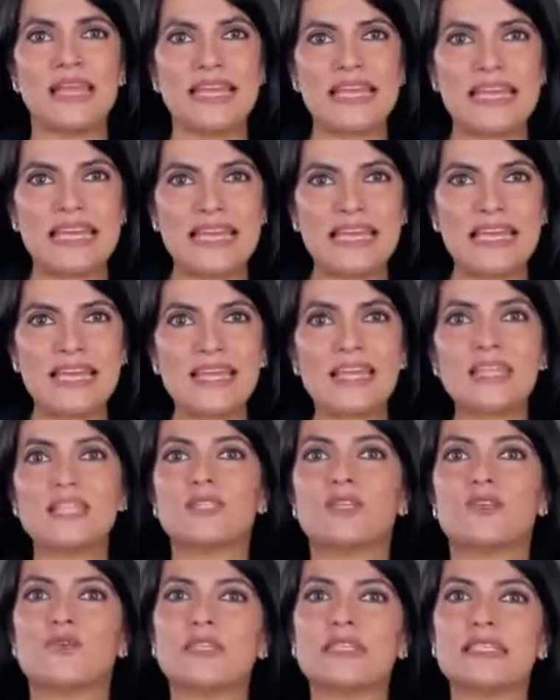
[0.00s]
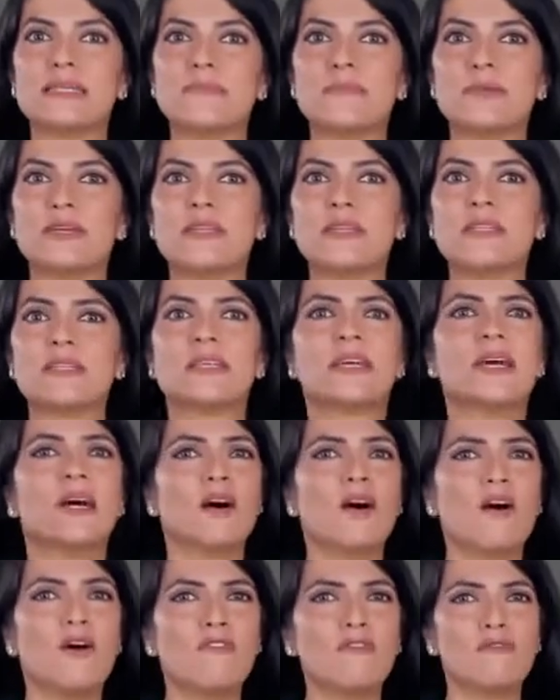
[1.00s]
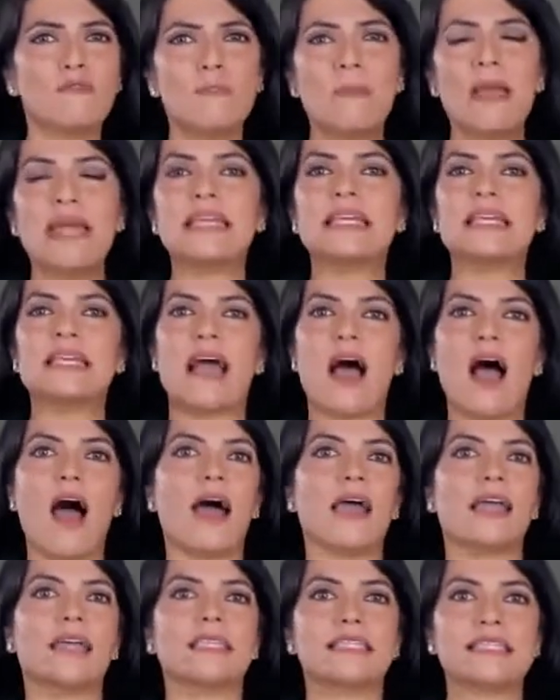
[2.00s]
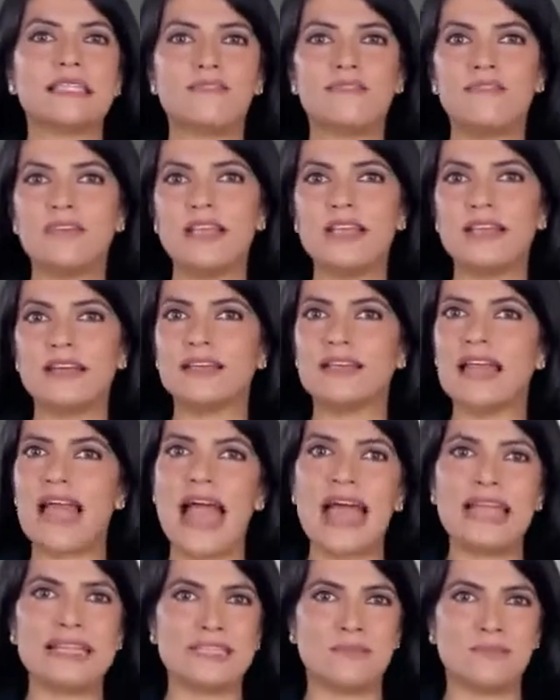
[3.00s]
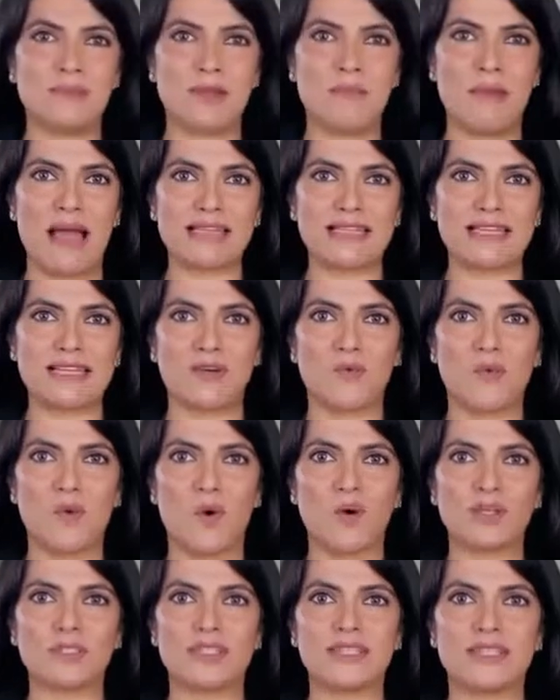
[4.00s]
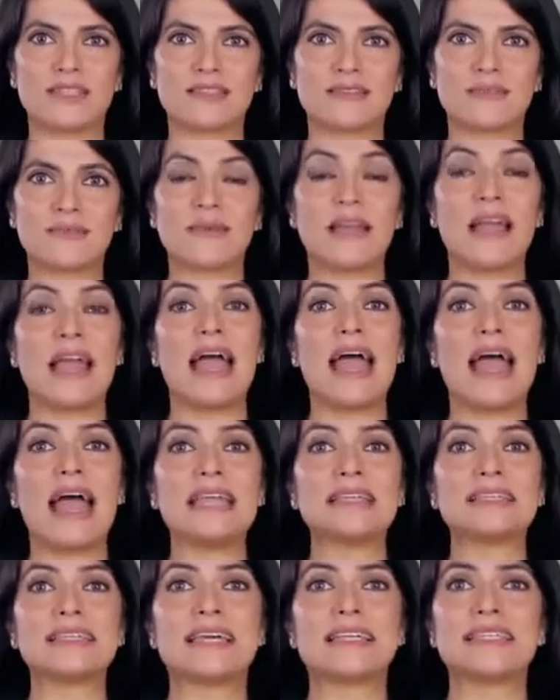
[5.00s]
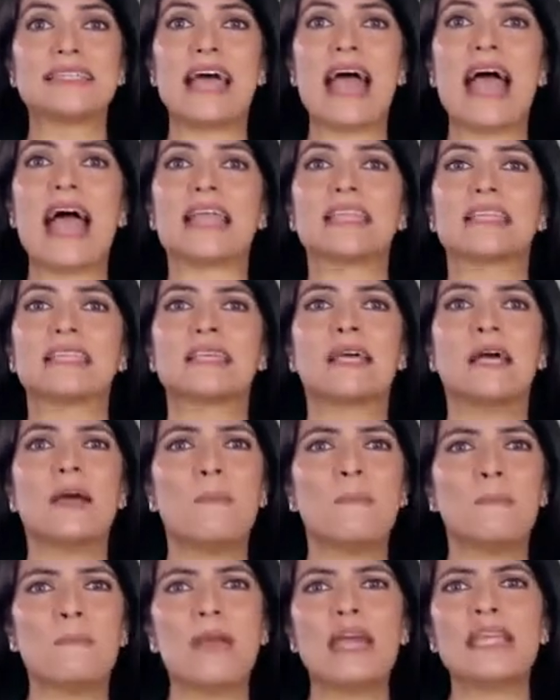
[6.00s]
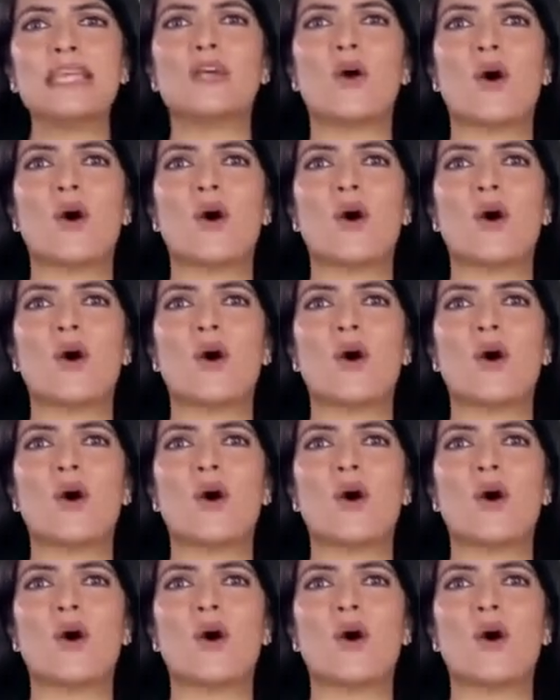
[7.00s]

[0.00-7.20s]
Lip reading: He is the recipient of many high civilian and diplomatic awards and has had many